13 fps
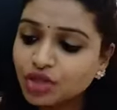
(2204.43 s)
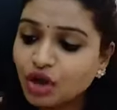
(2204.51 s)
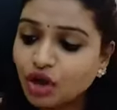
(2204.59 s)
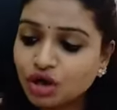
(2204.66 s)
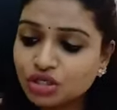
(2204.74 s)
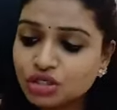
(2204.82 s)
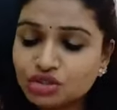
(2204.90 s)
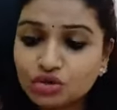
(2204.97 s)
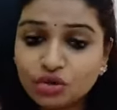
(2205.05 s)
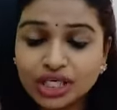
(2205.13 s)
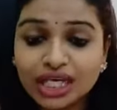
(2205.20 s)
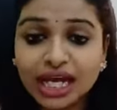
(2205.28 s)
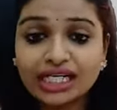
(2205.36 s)

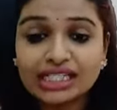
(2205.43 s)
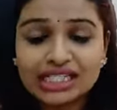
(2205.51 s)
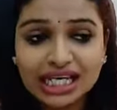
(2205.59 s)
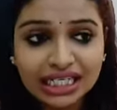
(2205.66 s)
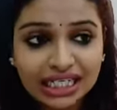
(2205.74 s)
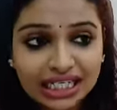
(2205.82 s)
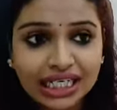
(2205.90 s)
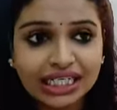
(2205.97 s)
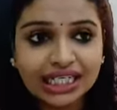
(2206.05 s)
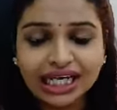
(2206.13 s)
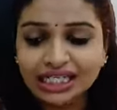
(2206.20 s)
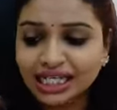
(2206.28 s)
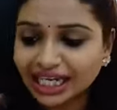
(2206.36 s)
Also, he had said he
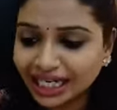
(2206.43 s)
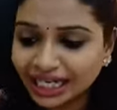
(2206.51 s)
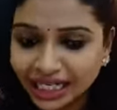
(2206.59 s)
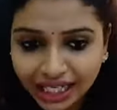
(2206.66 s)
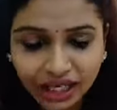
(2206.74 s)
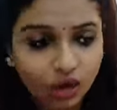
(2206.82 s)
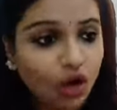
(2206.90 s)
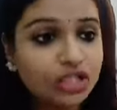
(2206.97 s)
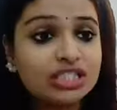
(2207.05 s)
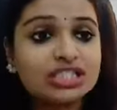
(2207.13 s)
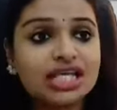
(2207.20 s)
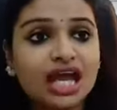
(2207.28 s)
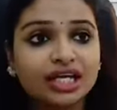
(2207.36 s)
get headache on
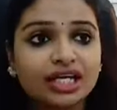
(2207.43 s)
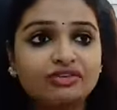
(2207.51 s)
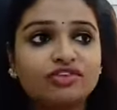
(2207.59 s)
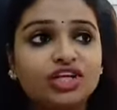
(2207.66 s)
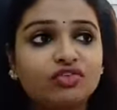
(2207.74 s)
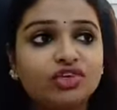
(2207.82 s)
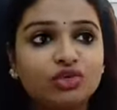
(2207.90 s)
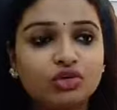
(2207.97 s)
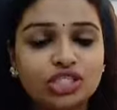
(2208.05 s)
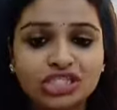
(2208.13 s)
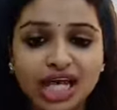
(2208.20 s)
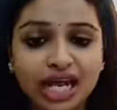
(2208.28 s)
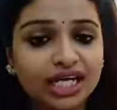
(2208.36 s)
standing. Whenever he was
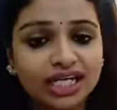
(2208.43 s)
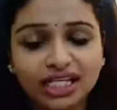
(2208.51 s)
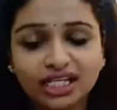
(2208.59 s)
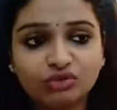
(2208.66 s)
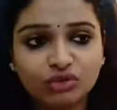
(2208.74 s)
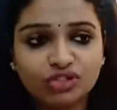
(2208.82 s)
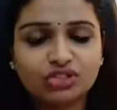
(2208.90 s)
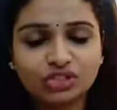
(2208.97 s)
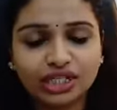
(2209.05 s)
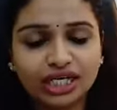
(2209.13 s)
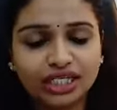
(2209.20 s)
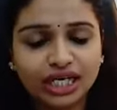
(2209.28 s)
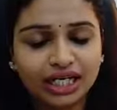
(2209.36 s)
standing, he was to
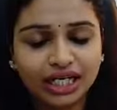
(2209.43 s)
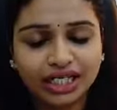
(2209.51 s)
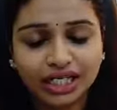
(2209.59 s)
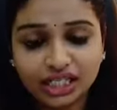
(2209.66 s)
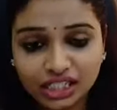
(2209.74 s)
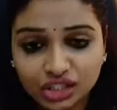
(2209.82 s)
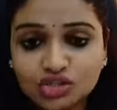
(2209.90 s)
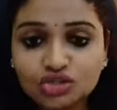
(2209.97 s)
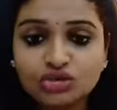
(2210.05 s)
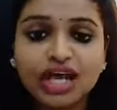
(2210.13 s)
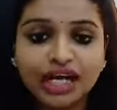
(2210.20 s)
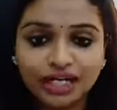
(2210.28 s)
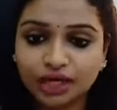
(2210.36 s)
get headache. He needs to
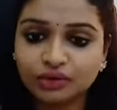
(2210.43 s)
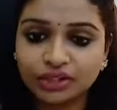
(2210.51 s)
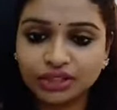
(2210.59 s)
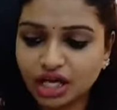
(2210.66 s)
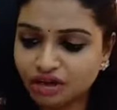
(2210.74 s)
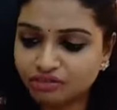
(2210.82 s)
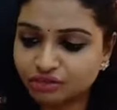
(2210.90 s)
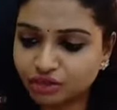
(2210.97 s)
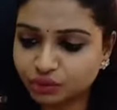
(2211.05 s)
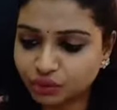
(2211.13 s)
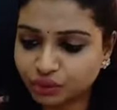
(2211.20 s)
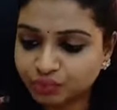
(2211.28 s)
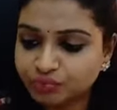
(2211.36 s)
lie down in the
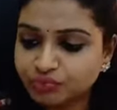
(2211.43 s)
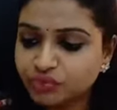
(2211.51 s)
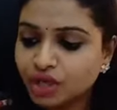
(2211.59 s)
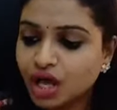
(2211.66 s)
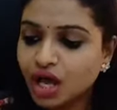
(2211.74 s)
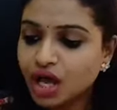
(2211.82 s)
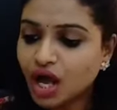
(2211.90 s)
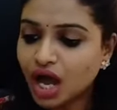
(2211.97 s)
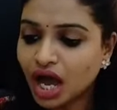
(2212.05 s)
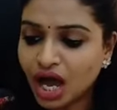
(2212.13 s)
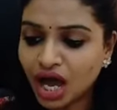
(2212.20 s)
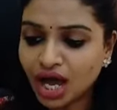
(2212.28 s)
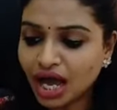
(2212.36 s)
afternoon.
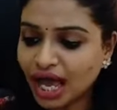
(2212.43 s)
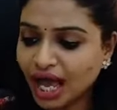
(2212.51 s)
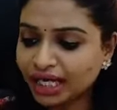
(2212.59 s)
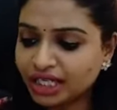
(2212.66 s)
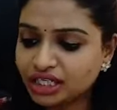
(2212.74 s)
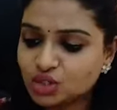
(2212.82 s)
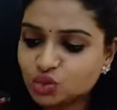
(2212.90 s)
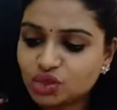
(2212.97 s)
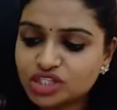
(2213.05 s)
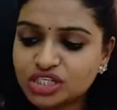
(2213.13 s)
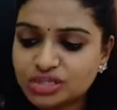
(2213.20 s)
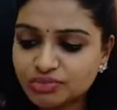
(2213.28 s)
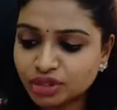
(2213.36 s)
And this was
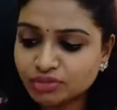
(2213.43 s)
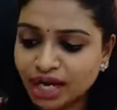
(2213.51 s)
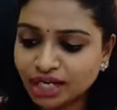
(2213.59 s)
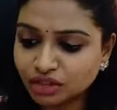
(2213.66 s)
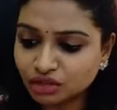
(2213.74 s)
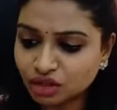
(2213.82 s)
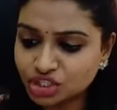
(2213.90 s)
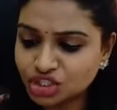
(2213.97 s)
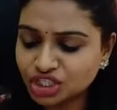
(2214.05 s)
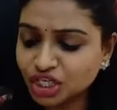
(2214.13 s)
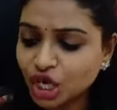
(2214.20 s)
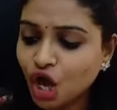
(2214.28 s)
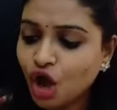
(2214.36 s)
the
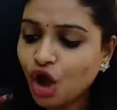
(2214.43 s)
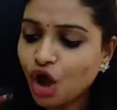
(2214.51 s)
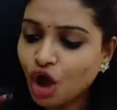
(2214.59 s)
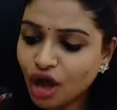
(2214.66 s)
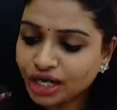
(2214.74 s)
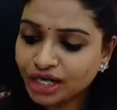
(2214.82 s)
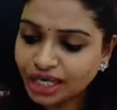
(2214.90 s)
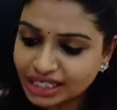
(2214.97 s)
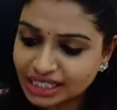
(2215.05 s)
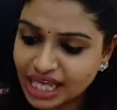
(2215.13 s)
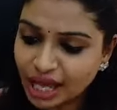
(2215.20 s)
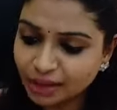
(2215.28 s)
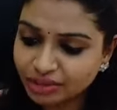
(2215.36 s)
symptomatology. On
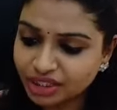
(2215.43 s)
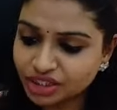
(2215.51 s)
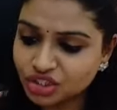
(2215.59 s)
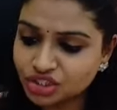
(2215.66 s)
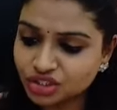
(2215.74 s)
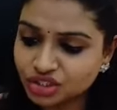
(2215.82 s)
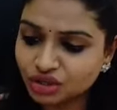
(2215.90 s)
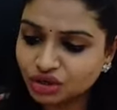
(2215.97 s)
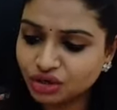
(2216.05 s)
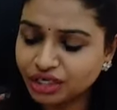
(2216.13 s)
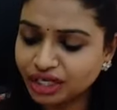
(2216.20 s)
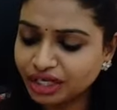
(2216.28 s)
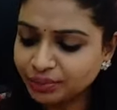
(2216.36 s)
examination,
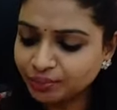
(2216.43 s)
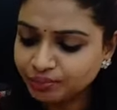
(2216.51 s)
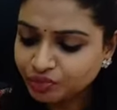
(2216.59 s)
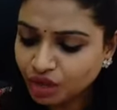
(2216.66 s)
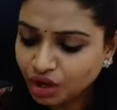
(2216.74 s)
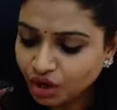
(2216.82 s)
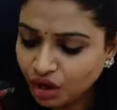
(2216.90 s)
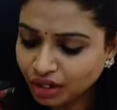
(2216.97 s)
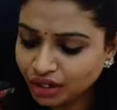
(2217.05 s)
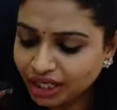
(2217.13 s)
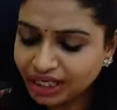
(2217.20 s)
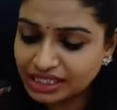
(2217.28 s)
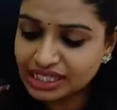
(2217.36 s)
alright?
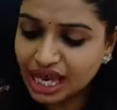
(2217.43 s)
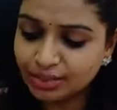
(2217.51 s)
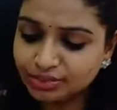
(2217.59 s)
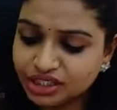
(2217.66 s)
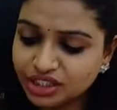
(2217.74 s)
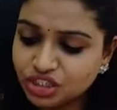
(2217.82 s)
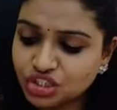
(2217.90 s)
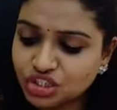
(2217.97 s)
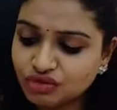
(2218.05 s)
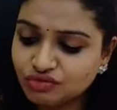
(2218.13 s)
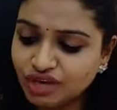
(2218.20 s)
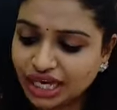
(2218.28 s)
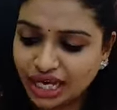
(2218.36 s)
On
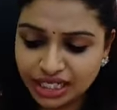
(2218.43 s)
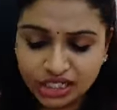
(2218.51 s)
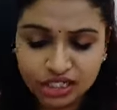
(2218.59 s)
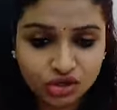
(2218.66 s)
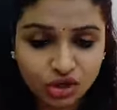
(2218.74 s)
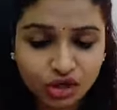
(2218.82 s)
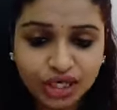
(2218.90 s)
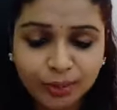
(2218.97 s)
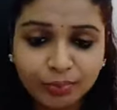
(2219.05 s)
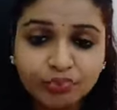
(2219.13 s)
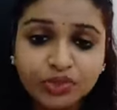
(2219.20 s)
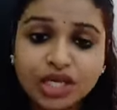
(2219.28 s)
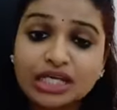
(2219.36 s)
examination, when I saw
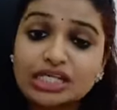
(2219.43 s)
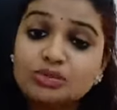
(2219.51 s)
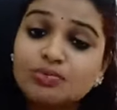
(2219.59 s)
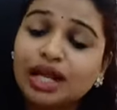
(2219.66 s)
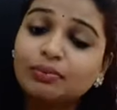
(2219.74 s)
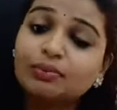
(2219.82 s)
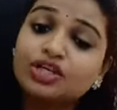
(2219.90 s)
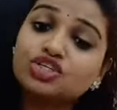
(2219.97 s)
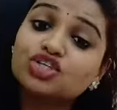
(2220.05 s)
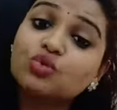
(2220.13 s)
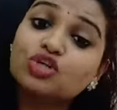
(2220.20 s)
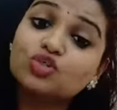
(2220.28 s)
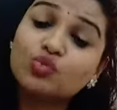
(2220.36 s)
him, his blood
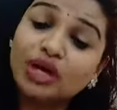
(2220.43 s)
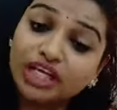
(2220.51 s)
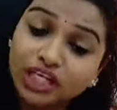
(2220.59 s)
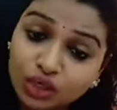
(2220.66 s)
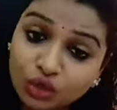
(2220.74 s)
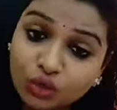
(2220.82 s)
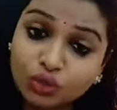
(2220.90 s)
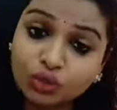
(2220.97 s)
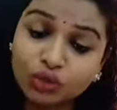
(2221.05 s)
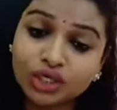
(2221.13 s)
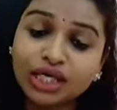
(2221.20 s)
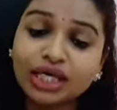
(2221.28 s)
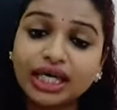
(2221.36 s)
pressure was very low.
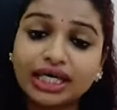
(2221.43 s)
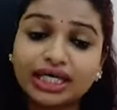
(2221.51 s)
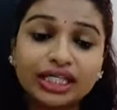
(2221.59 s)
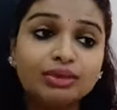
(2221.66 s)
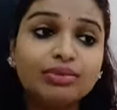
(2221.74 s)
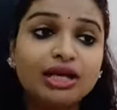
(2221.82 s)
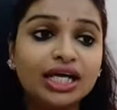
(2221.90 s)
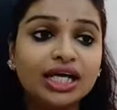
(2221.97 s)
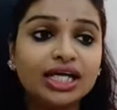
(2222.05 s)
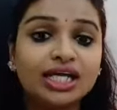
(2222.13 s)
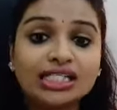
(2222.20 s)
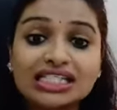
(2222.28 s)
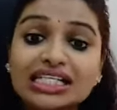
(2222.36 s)
Okay, 80
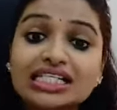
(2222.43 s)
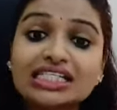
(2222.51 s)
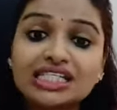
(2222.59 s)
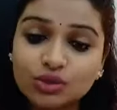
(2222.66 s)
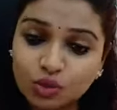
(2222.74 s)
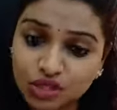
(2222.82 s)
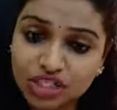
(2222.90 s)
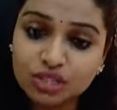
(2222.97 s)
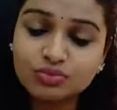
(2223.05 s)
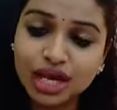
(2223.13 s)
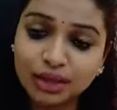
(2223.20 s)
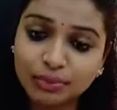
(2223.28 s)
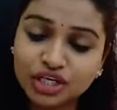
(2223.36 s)
by 60 was his
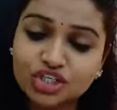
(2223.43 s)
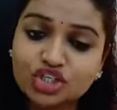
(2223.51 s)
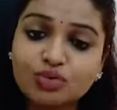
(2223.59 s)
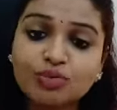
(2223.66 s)
blood pressure